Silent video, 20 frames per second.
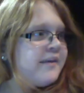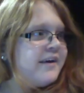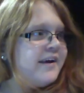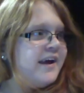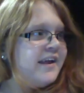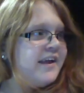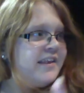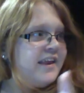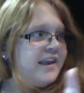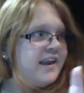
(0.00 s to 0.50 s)

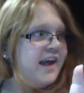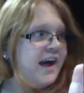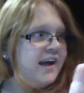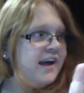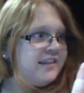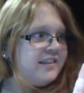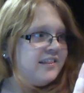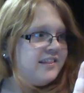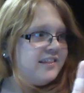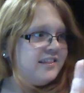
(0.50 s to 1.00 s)
And then
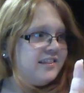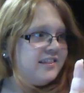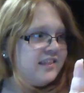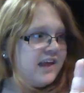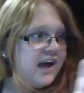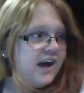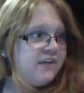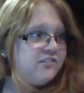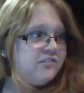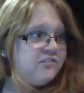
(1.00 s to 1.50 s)
I
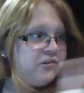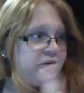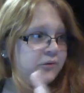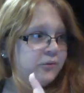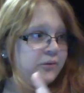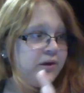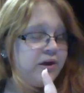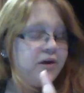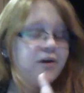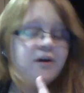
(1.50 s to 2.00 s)
have
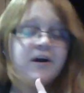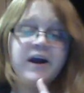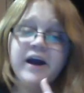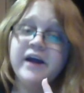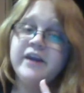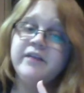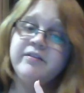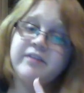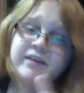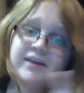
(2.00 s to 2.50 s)
to get her
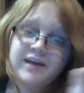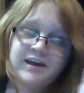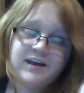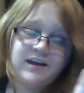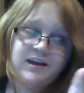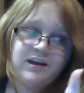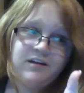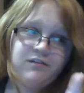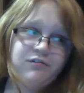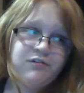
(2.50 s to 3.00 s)
out of the
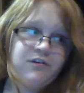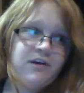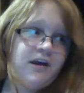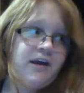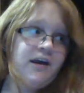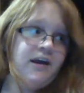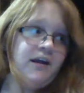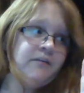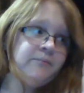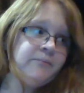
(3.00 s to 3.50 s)
cage
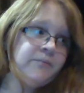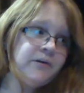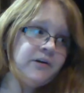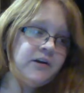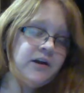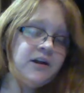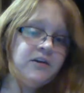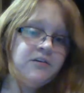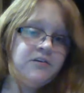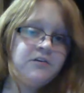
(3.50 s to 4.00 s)
and put
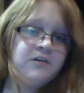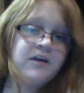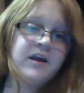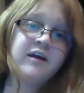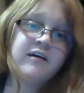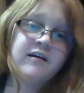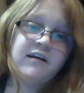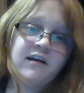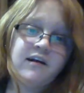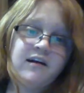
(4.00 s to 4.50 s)
her into a
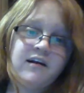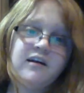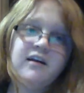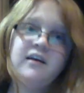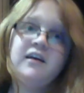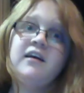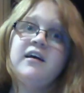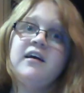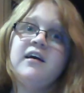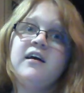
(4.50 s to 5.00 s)
carrier.
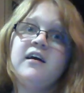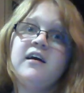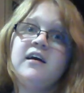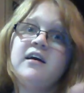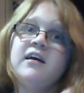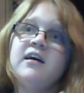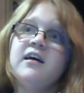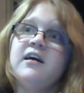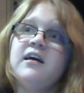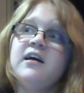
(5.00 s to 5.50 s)

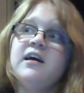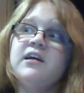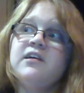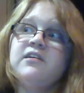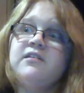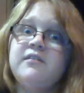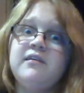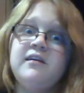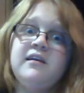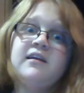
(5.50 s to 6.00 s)

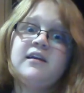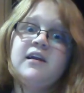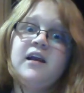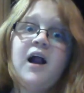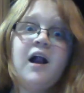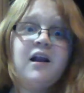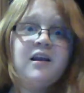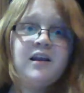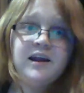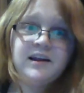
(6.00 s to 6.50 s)
She did
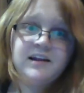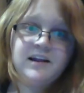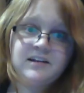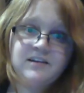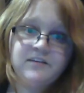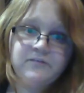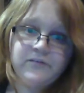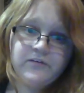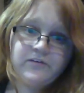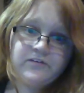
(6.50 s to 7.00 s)
not like
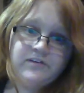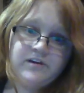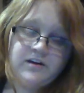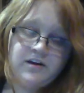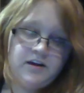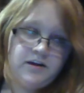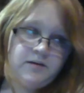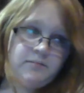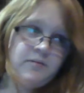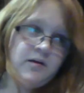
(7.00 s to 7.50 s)
that the first
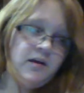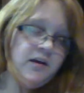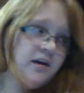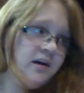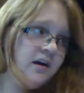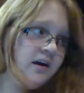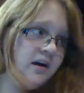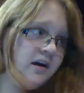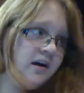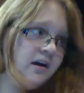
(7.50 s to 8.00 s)
time.
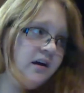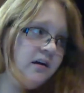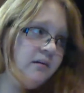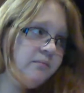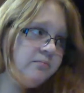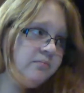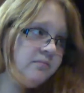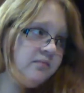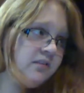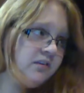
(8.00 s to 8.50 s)

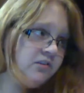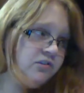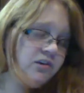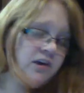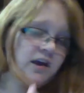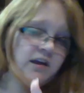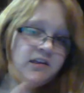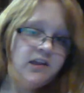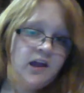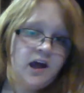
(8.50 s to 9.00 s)

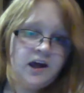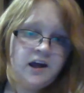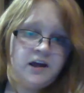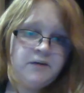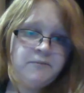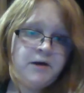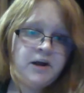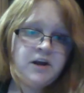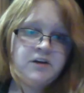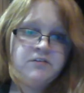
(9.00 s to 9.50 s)
She has not
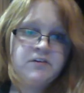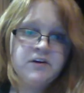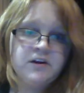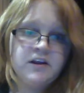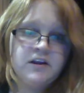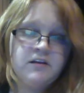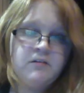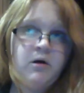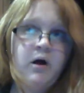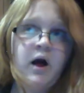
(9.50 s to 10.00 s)
come out of her,
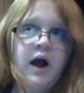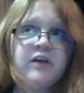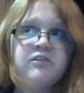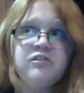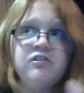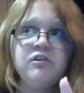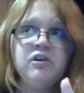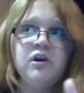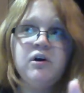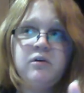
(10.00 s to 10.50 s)
well,
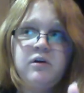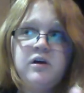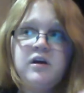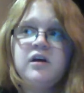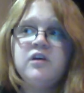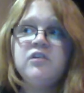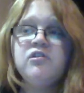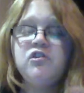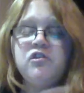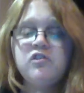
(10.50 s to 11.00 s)
actually no.
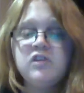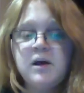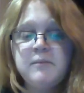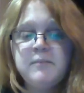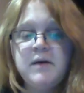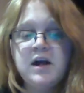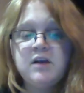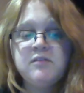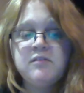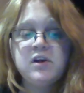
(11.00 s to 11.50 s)
She's
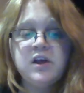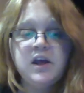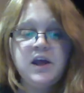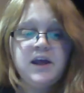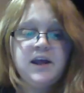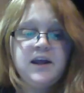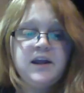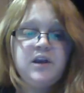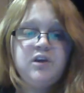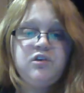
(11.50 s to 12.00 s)
come out of her
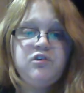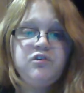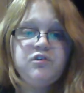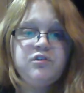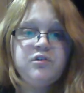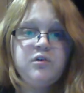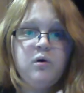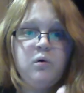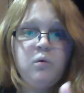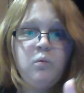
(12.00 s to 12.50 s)

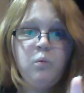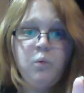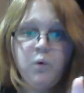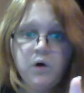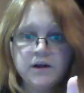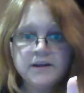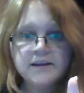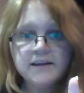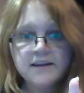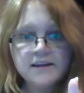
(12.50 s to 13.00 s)
cage
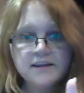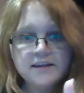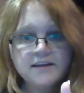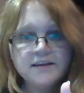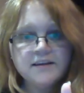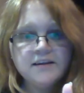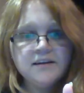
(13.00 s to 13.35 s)
once.